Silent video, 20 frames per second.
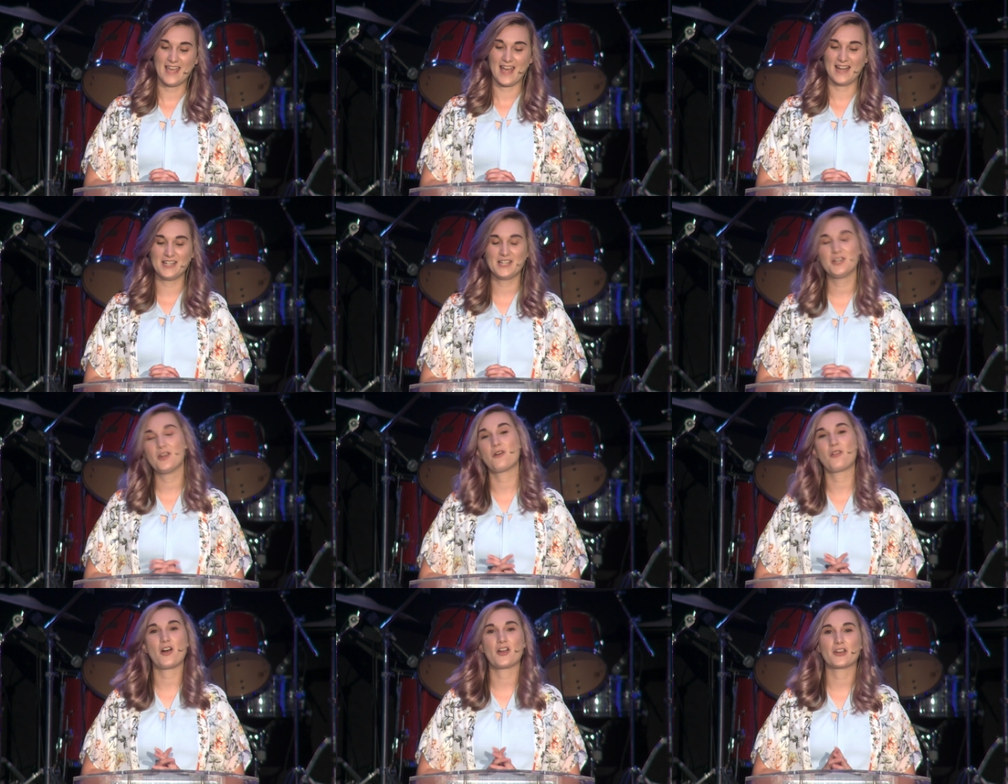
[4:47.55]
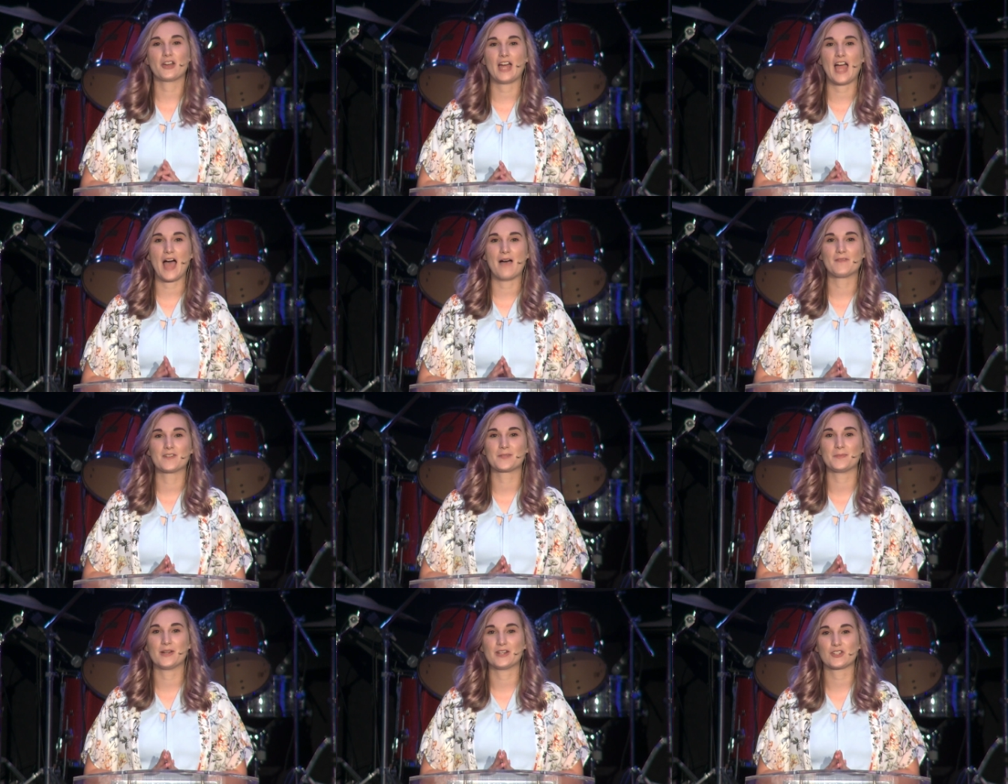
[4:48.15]
and you no longer
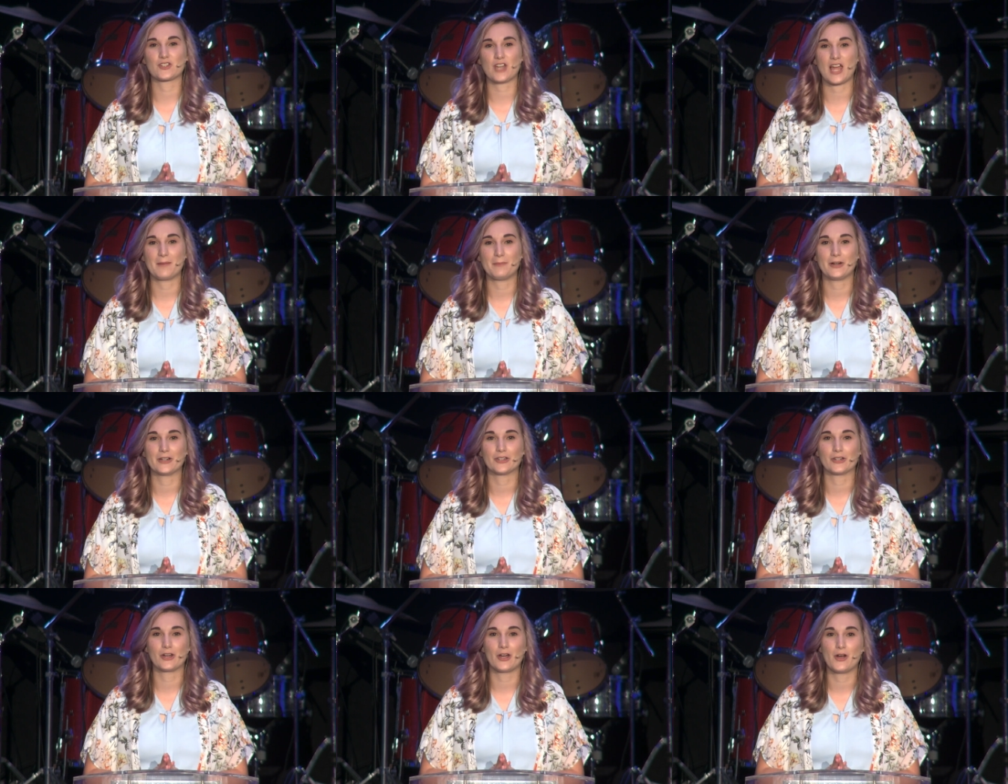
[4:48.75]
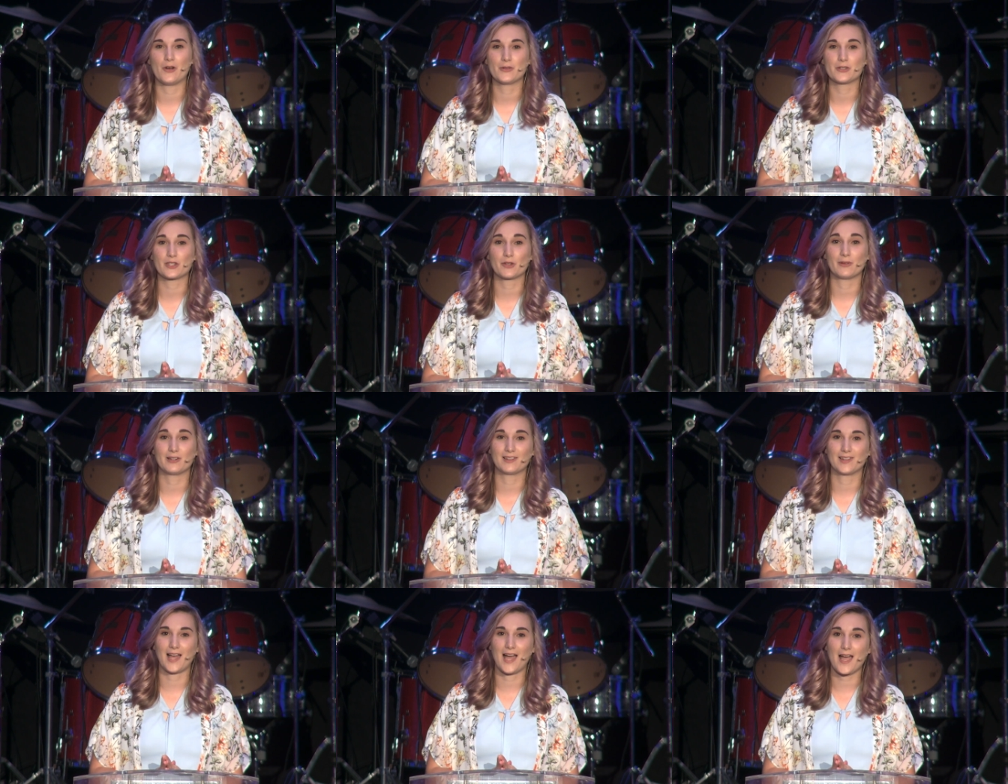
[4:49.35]
have as much time on your own
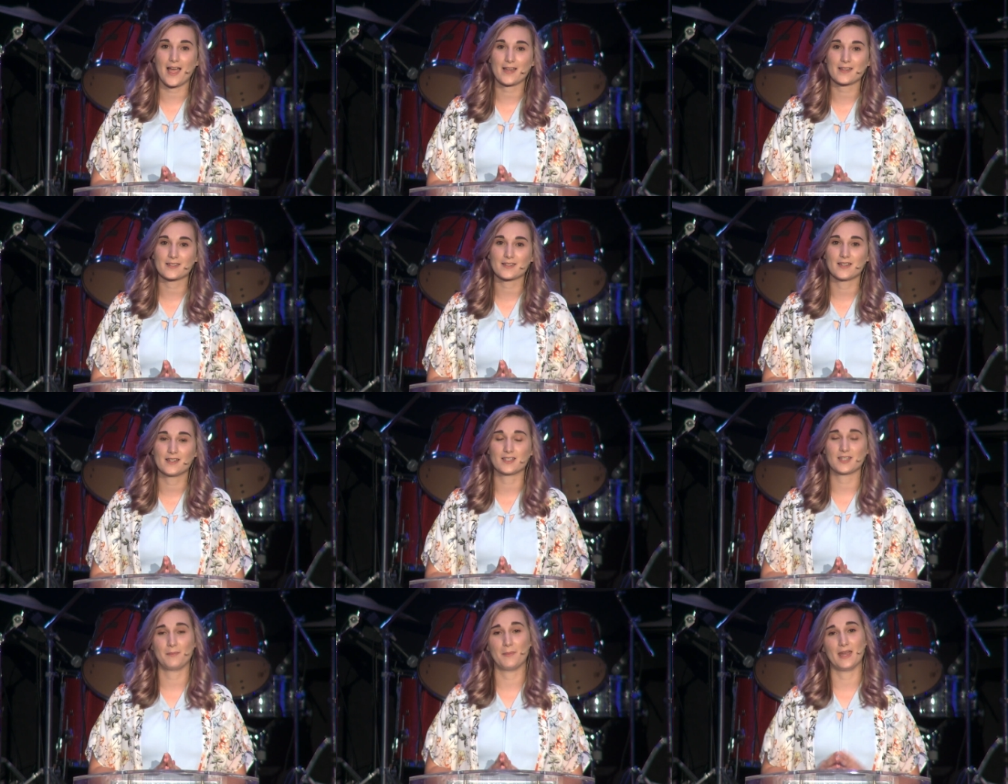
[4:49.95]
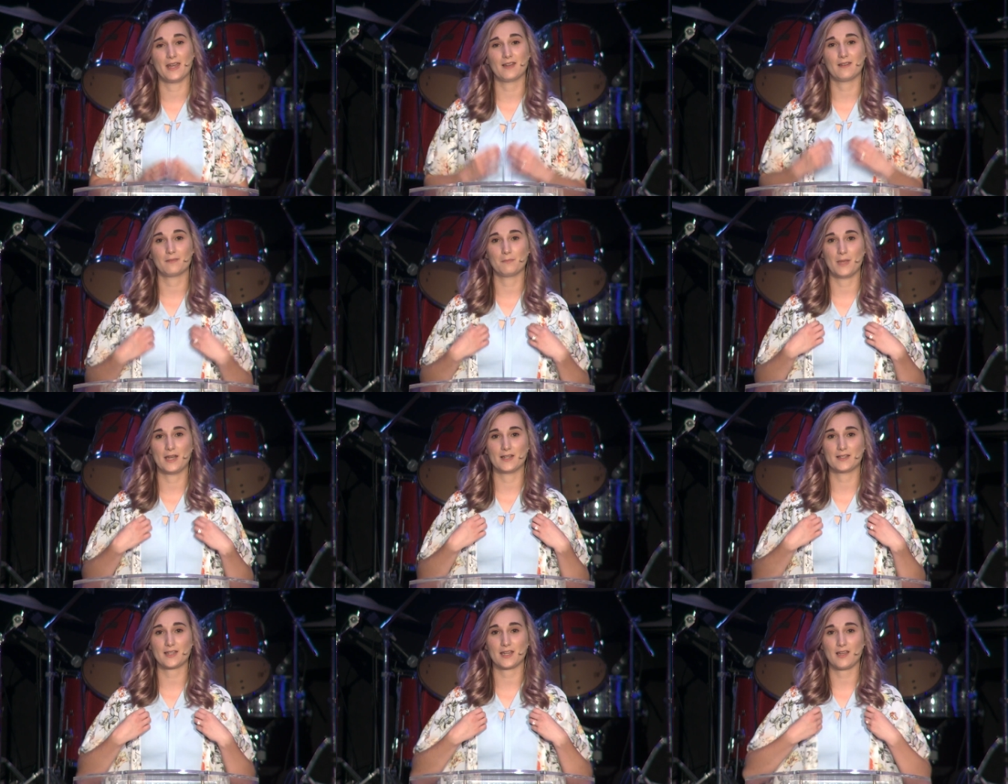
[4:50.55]
to relax and to med
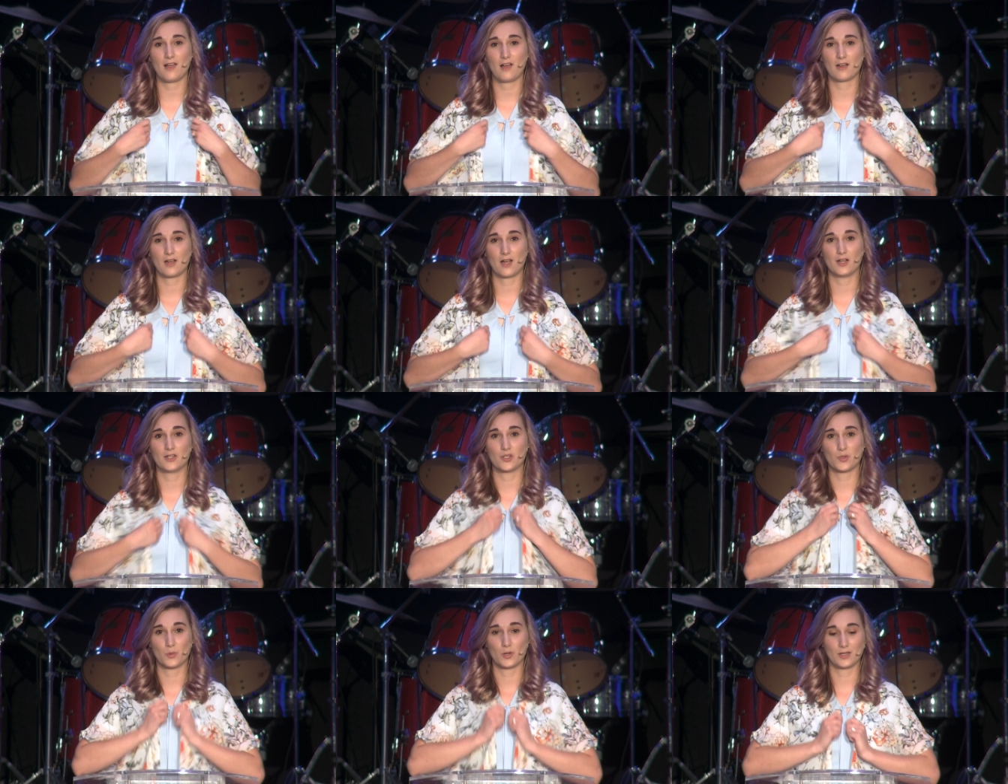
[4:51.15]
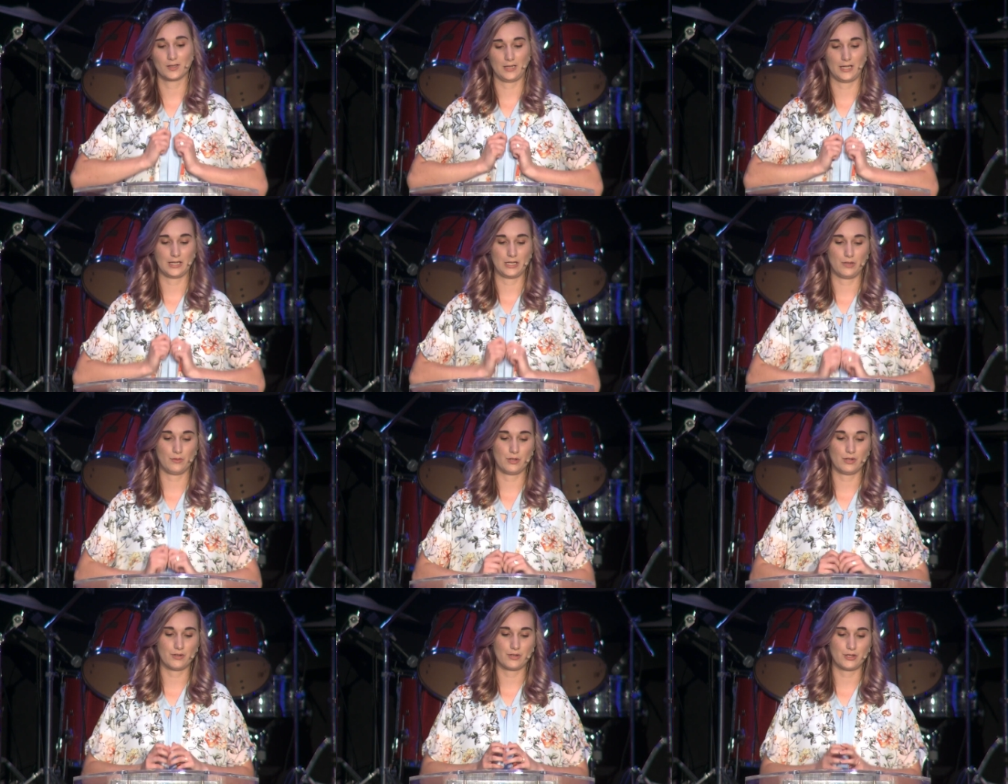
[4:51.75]
meditate on God's word
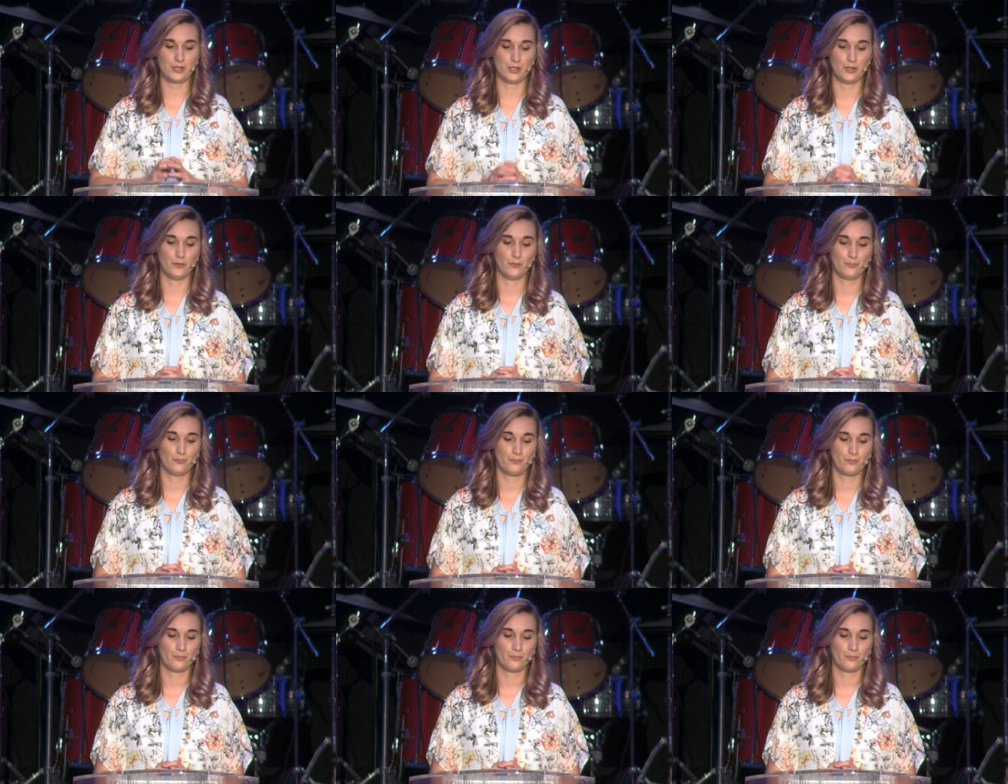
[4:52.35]
like you used to.